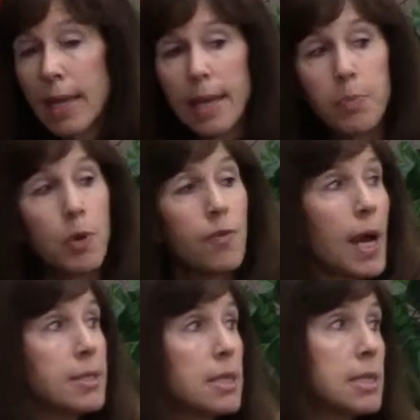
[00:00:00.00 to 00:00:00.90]
It
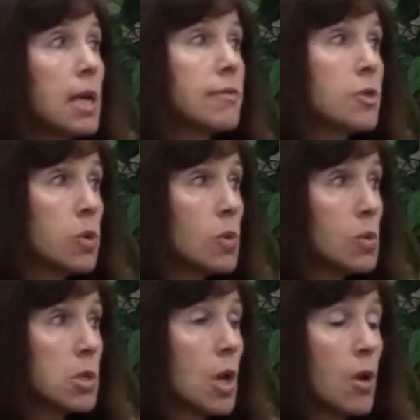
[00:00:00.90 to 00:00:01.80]
provides a set of
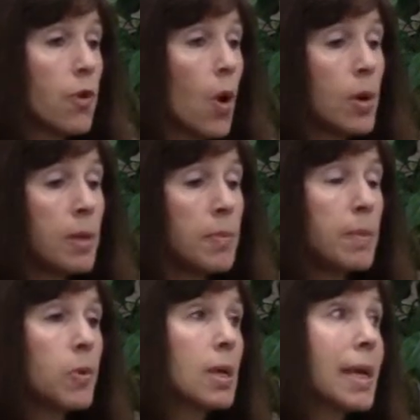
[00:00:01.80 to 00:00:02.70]
tools for holding
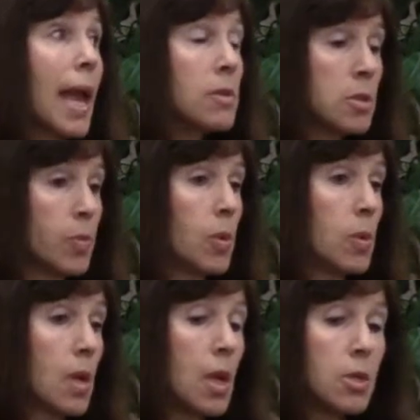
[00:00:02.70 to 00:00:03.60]
people accountable.
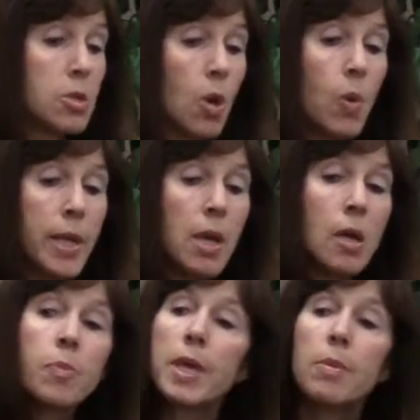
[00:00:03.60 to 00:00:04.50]
So when
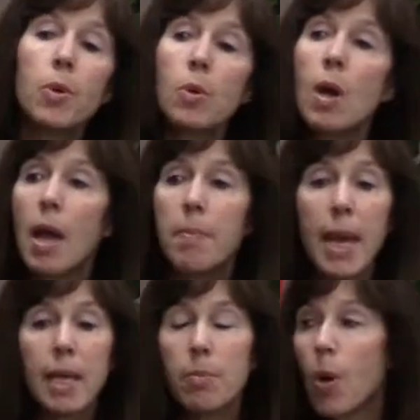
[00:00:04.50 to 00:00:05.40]
young people
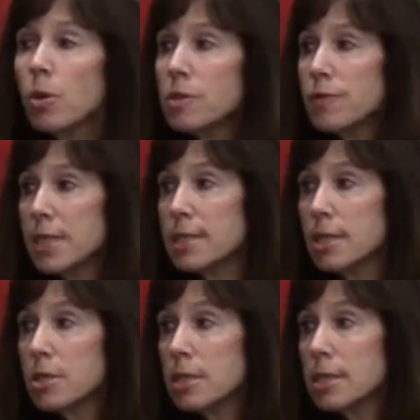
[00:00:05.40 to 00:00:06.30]
make impulsive
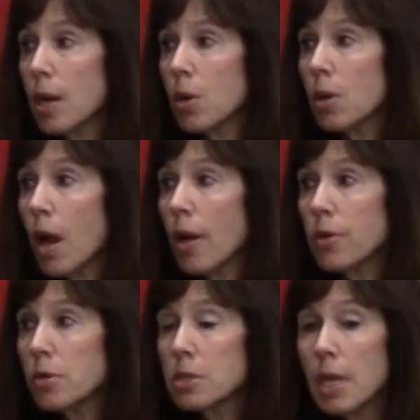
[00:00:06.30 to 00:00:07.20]
decisions that hurt
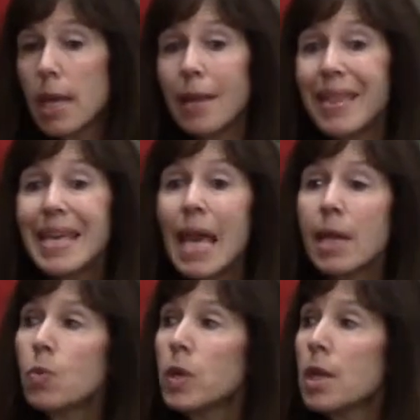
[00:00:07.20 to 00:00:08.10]
others, they
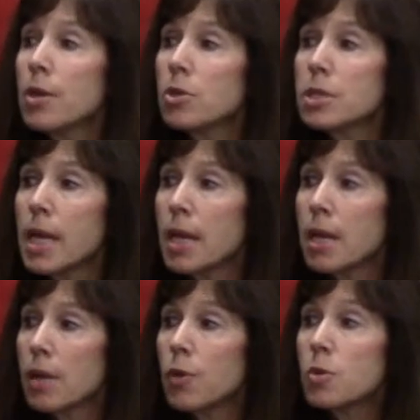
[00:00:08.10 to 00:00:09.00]
gain real
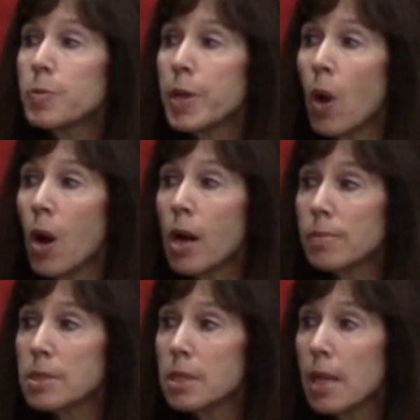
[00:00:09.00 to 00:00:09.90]
understanding of who's been
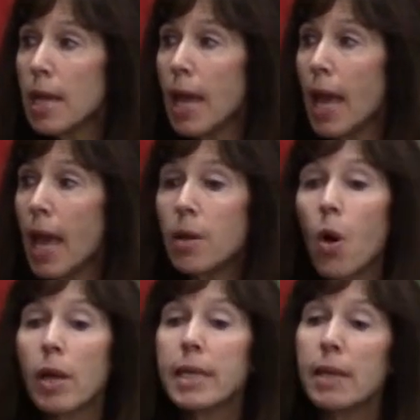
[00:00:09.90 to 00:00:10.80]
harmed and
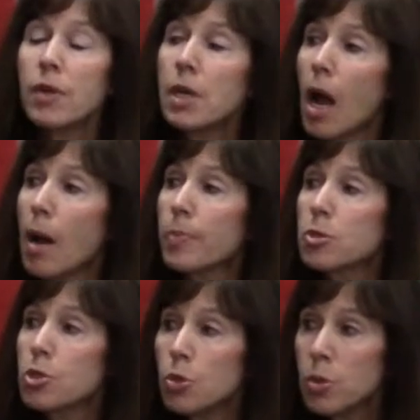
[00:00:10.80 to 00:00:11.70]
are given an
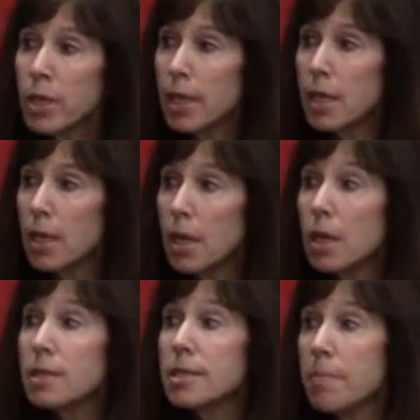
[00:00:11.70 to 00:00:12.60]
opportunity
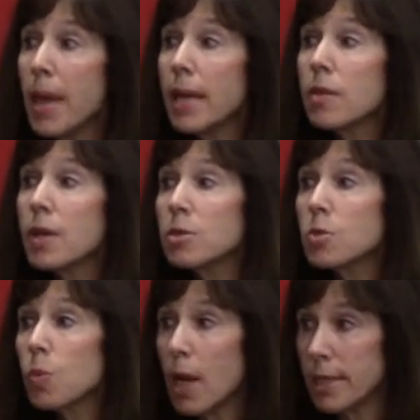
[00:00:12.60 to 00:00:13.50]
to make things
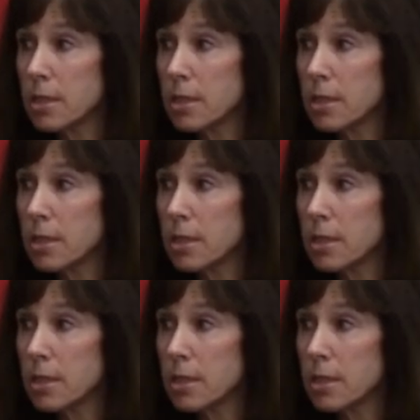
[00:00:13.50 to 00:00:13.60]
right.